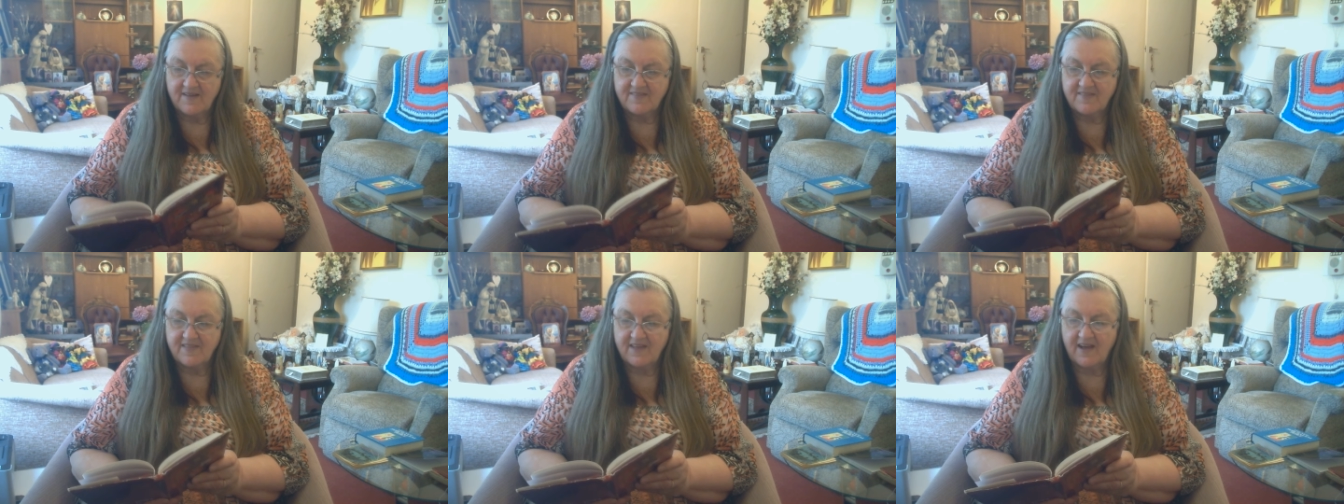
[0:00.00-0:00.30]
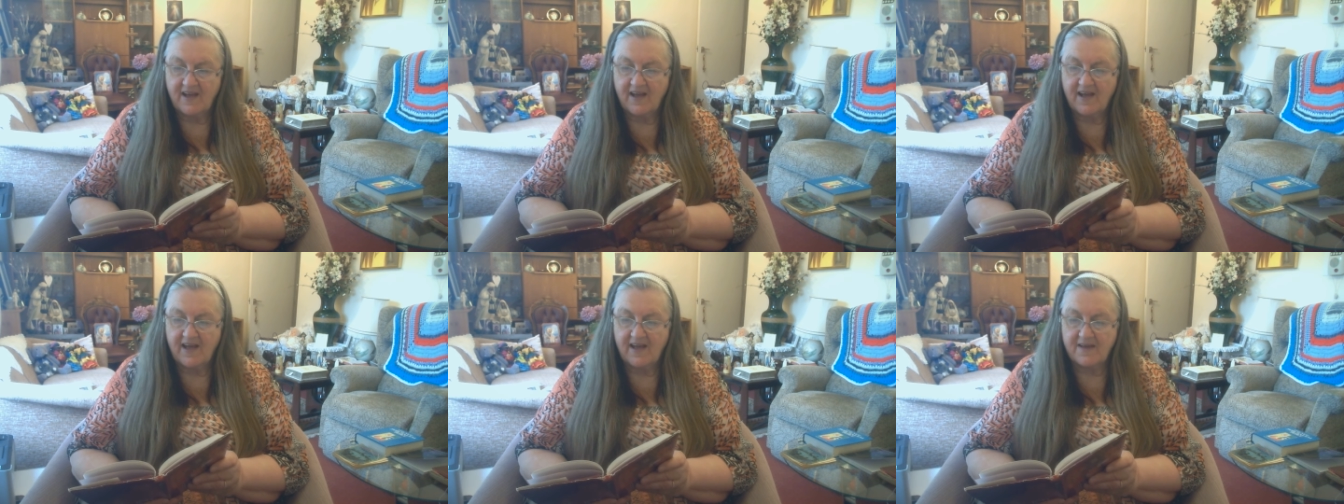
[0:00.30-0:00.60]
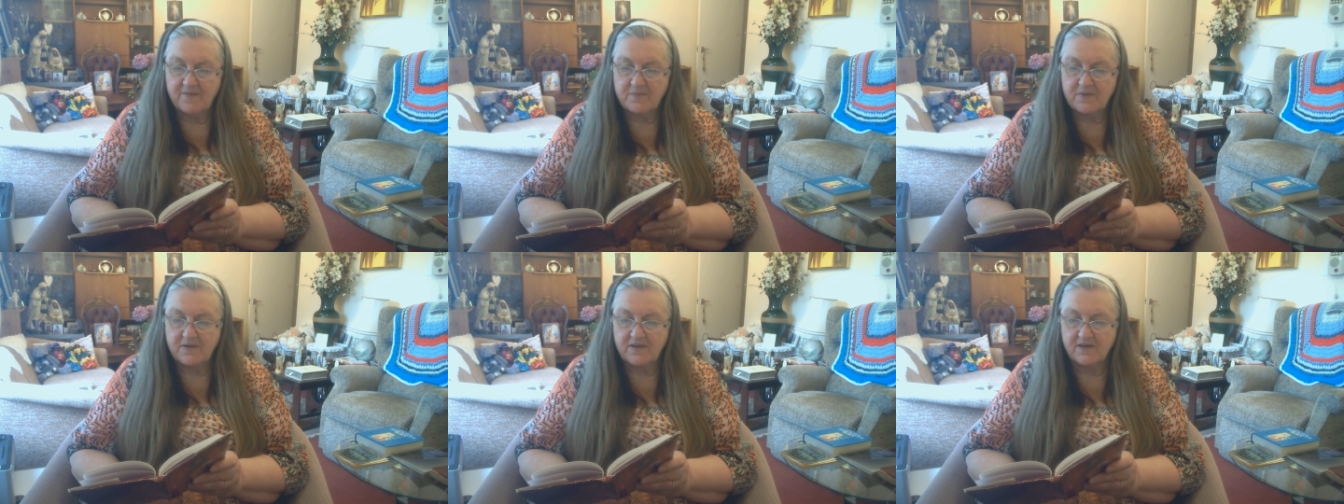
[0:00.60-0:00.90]
They are
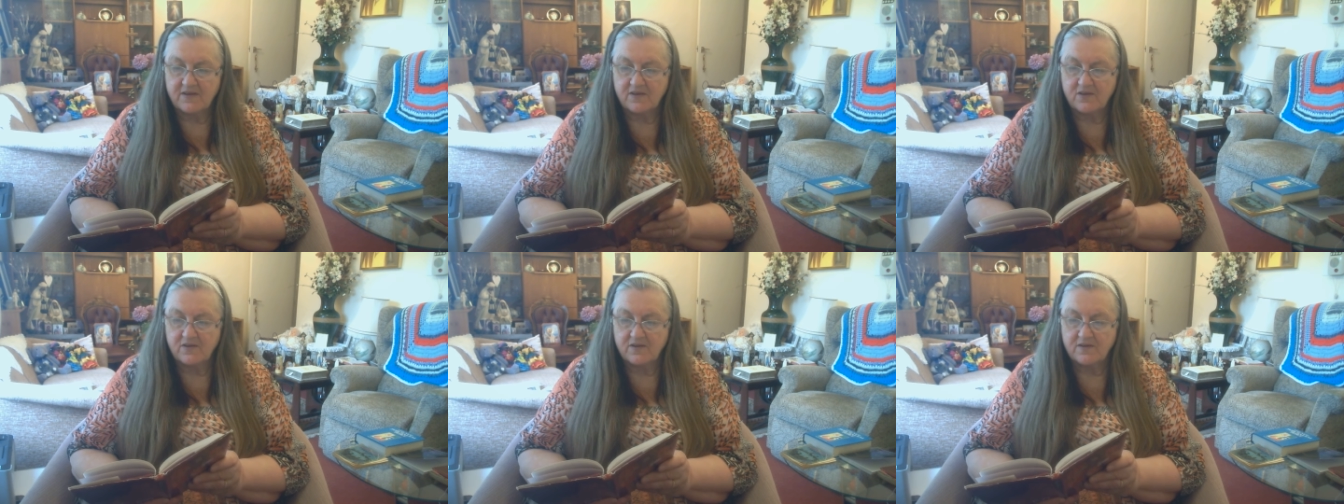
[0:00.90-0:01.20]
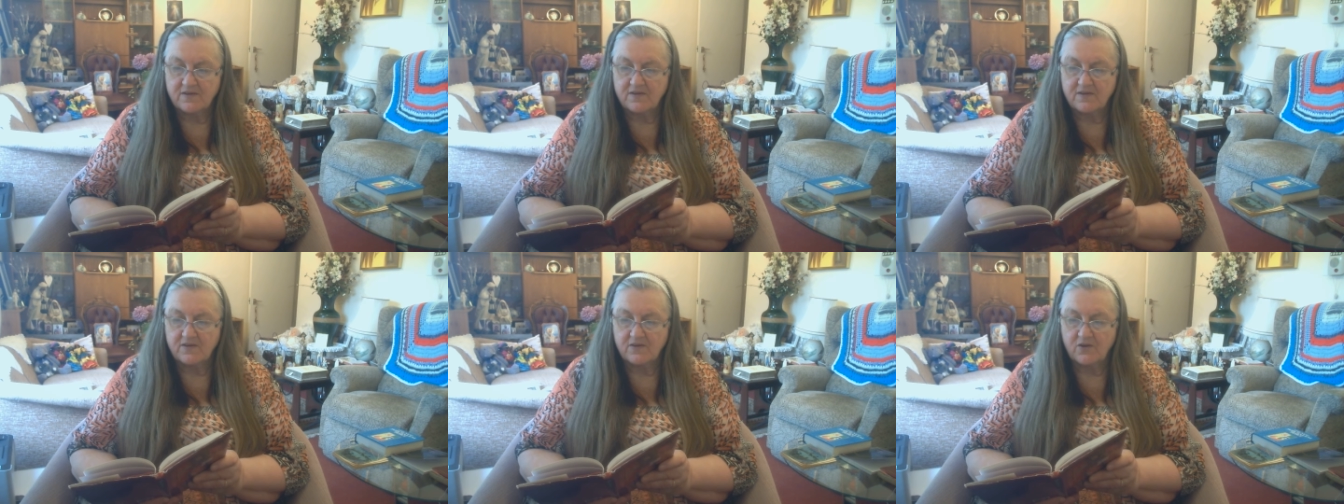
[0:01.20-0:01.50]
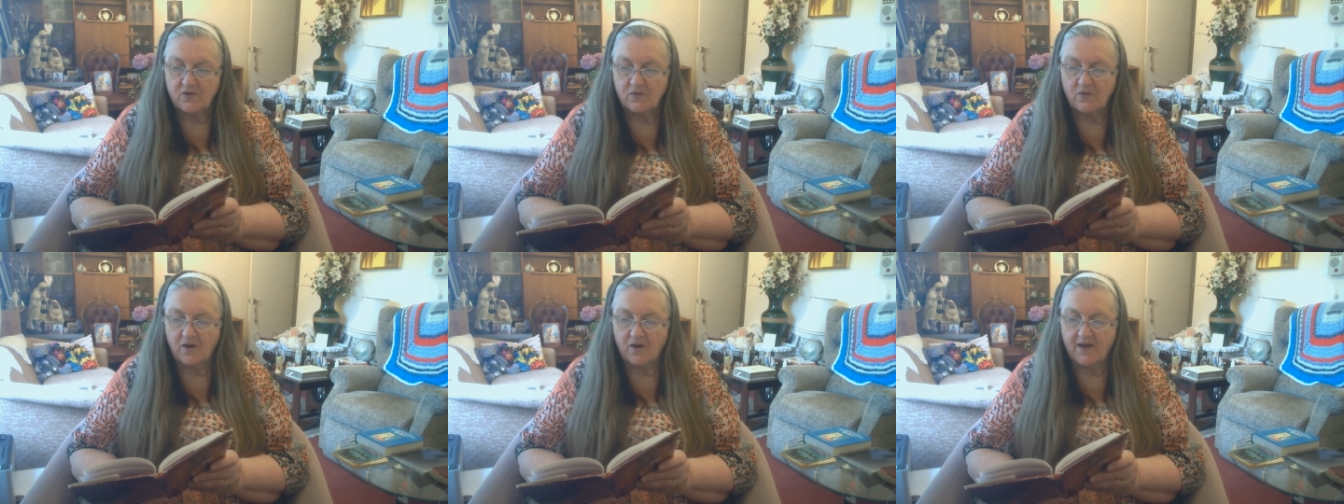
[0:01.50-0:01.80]
happy
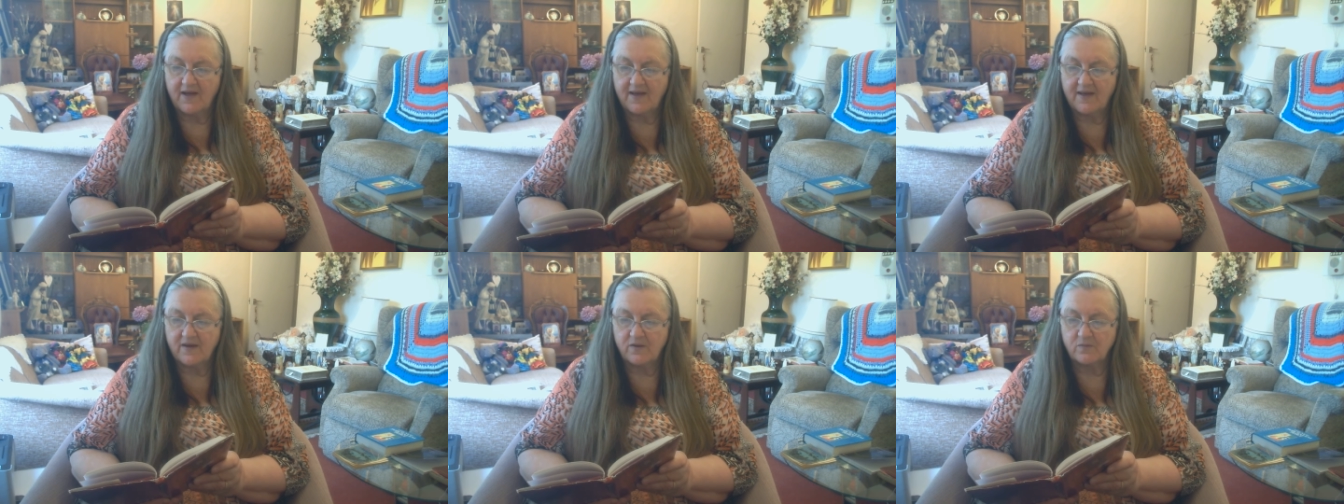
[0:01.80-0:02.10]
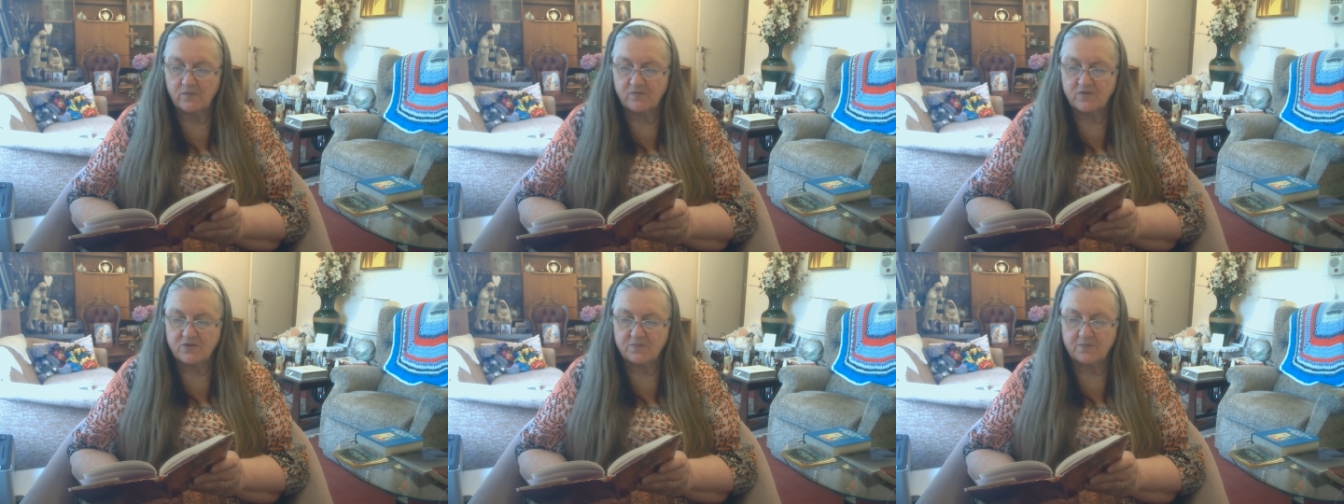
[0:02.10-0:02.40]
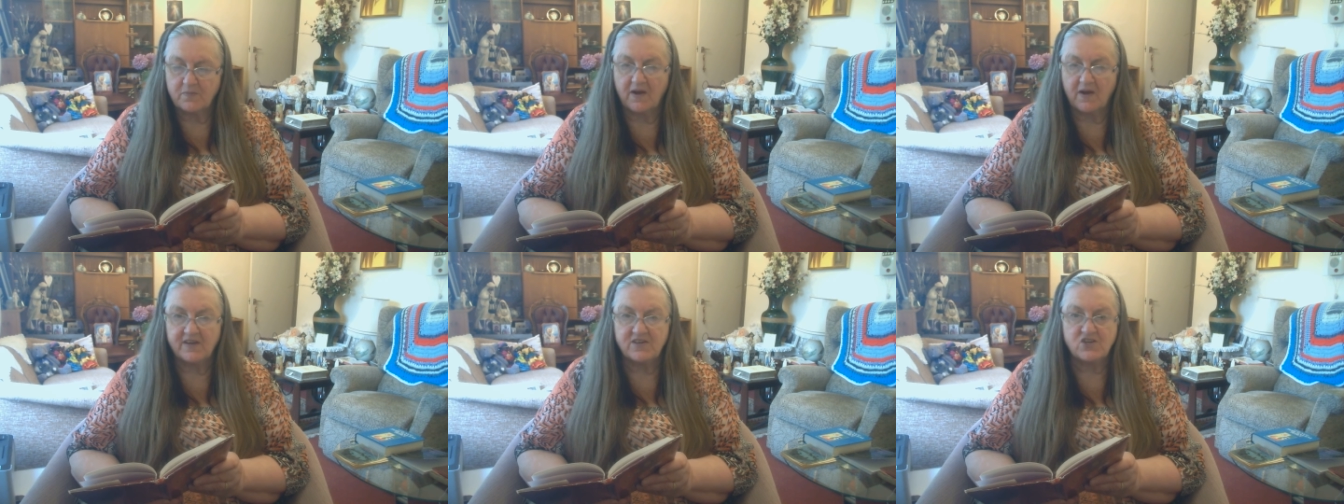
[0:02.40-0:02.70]
who are
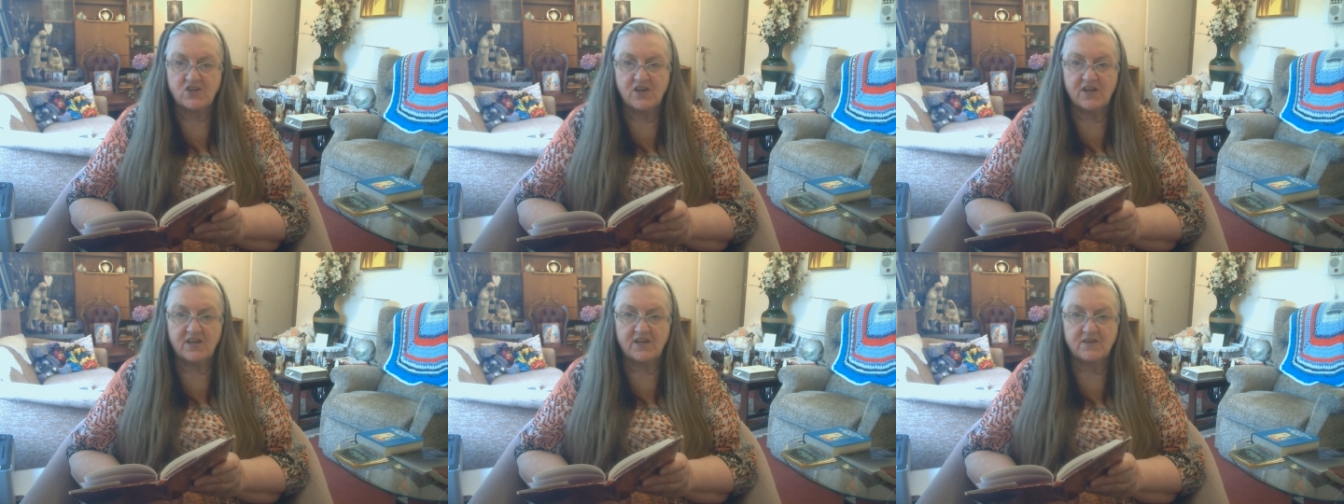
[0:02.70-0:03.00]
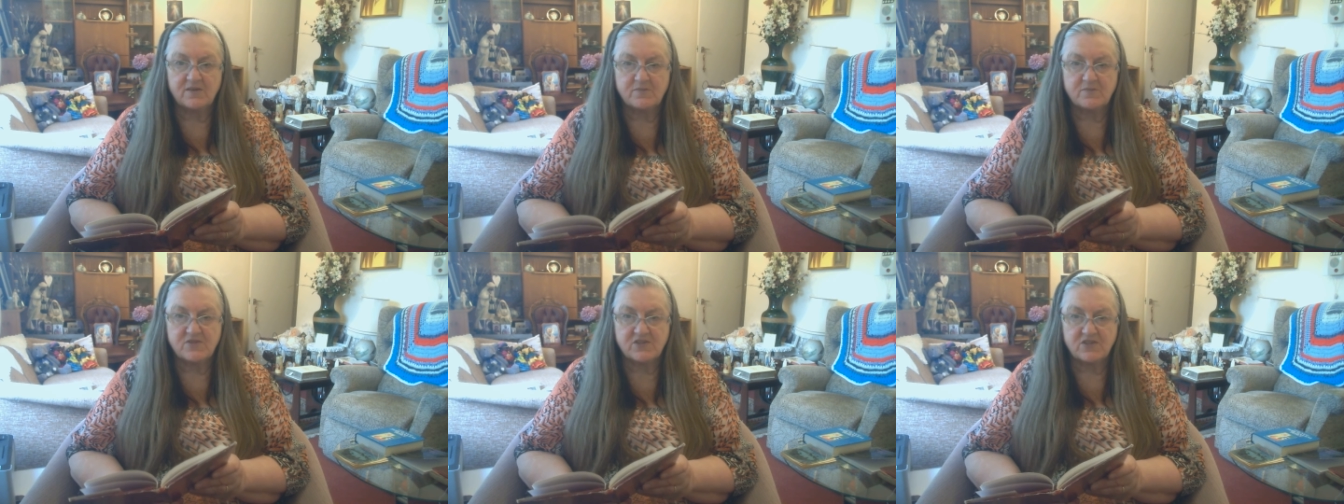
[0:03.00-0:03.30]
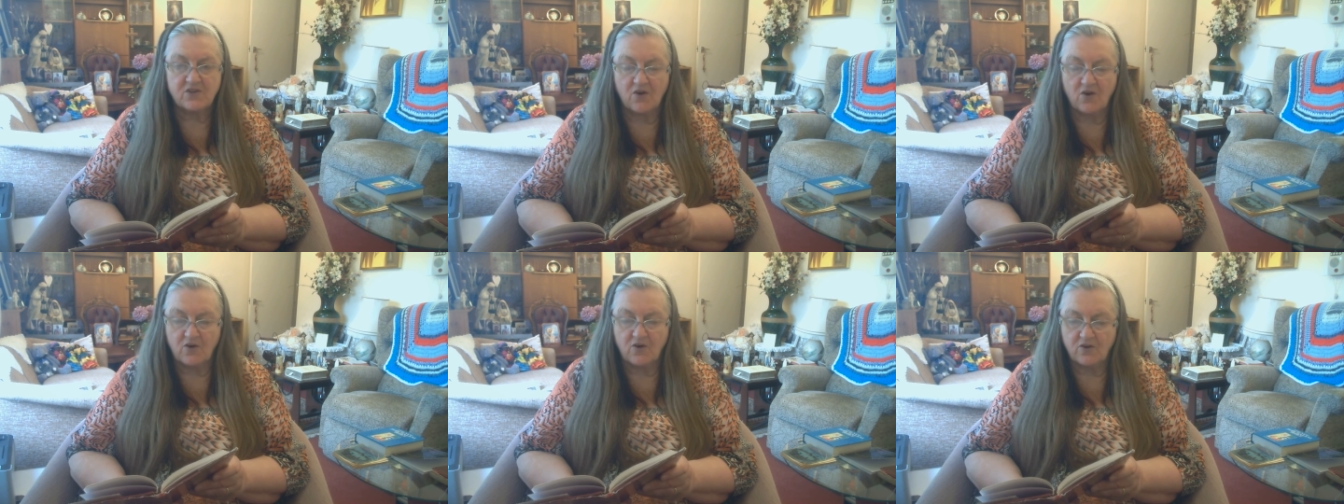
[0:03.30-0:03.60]
helped by Jacob's
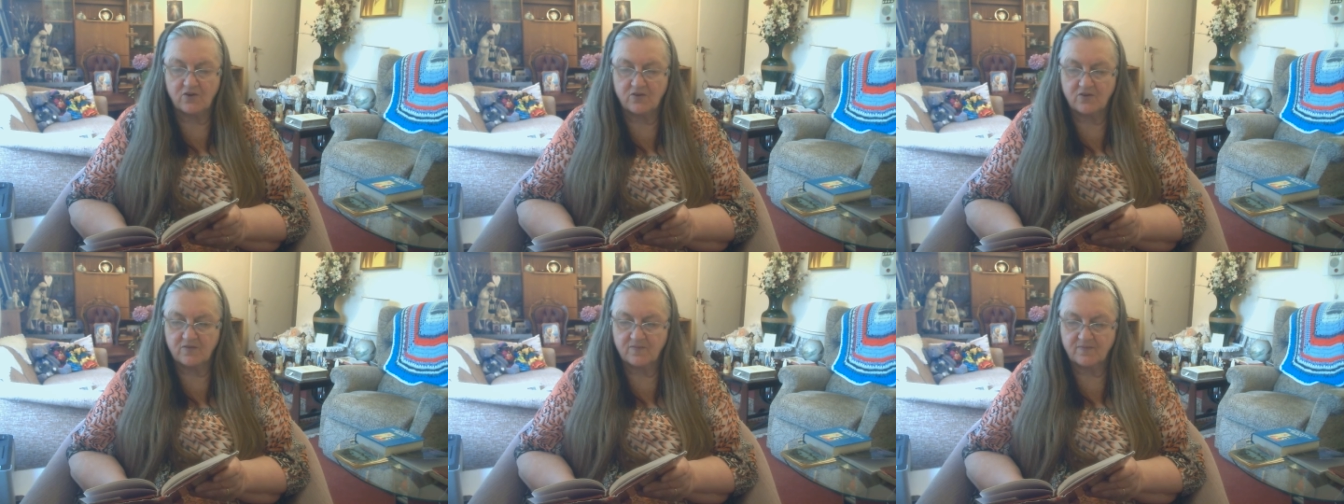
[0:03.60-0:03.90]
God,